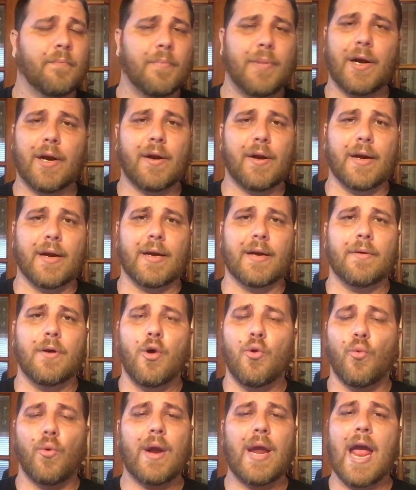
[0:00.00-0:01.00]
Period.
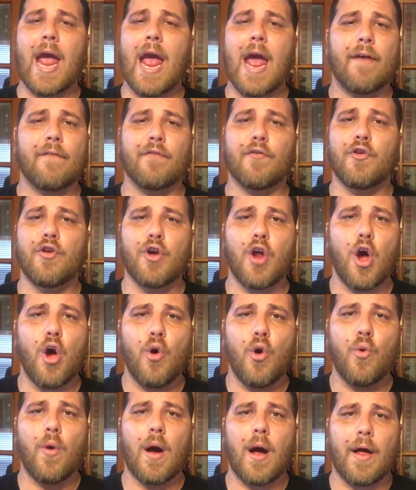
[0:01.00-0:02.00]
We have
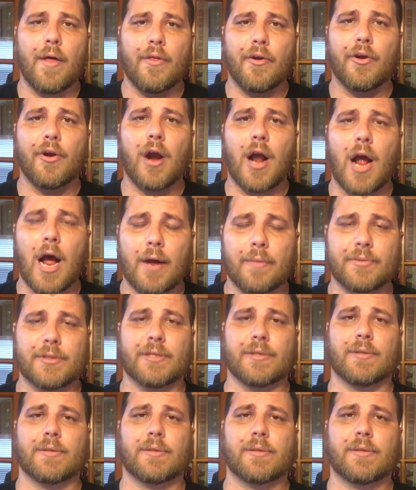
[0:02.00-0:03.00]
no other
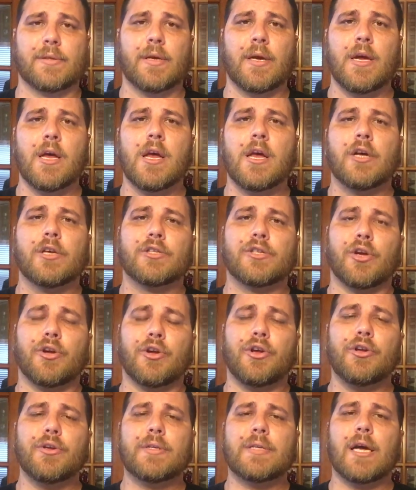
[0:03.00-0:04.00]
options. So
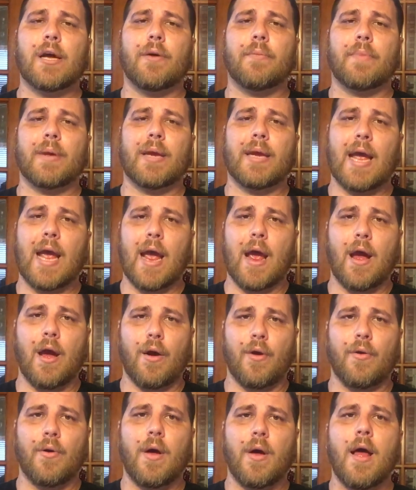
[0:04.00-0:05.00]
you tell me
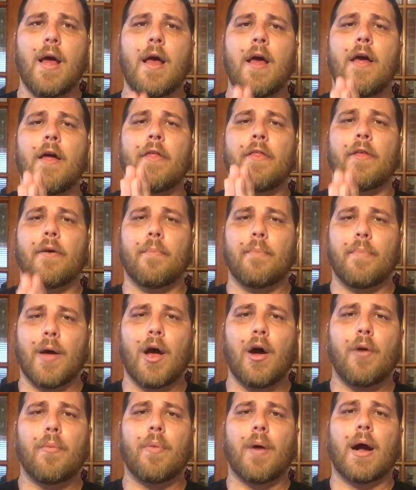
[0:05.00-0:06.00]
how the
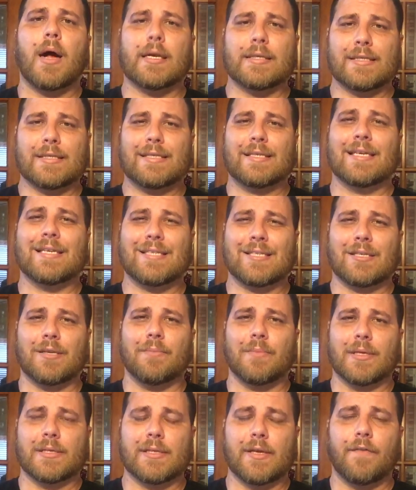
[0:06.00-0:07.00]
bail bond
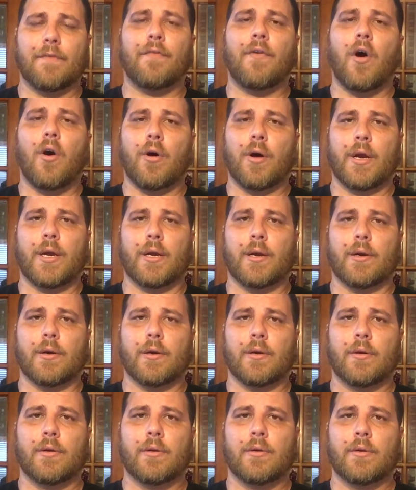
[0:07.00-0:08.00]
system is at fault
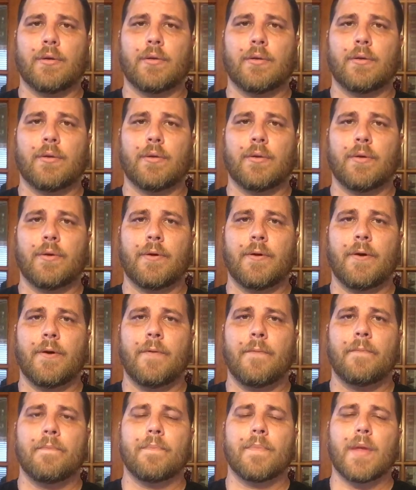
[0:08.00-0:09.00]
here.
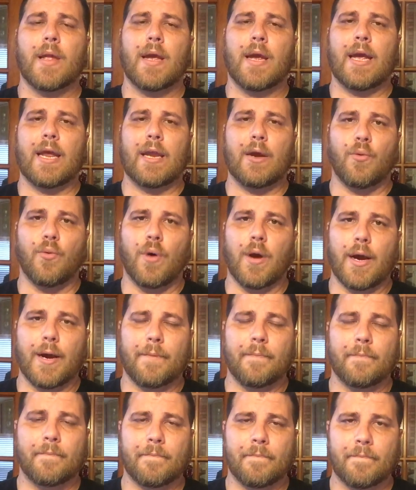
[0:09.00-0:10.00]
Anyway,
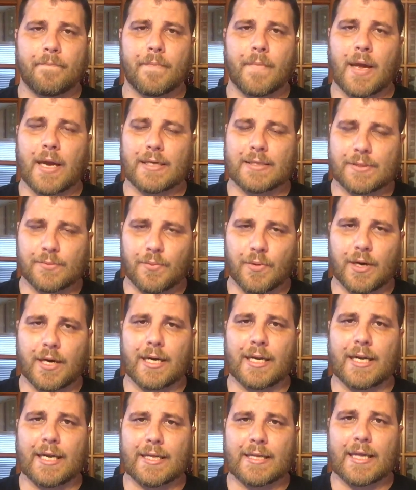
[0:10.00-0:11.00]
I just wanted
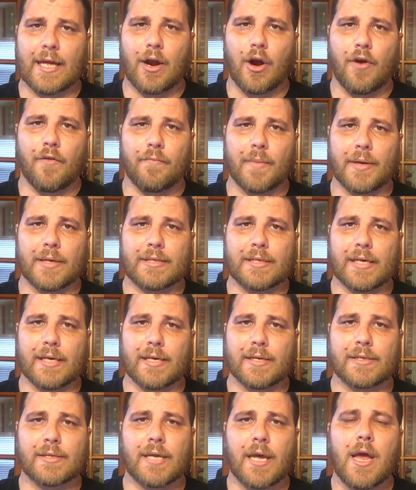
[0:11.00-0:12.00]
to get that off my
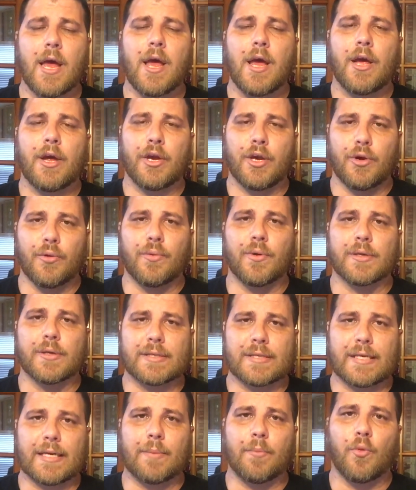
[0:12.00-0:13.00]
chest. You will
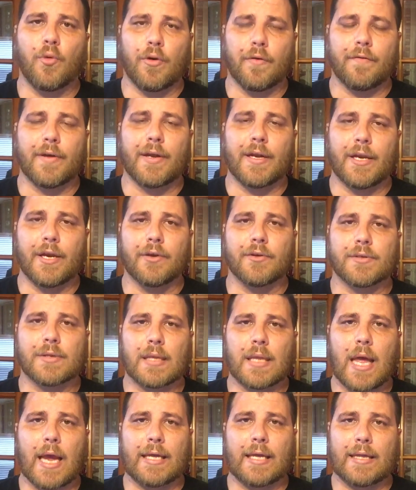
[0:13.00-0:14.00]
see more videos
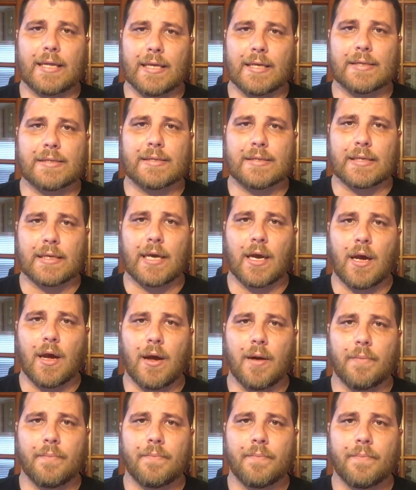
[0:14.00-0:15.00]
like this to
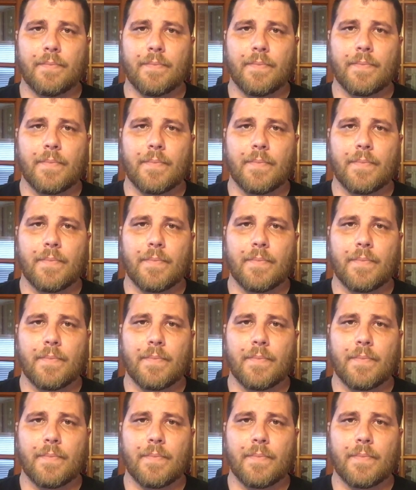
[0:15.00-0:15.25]
come.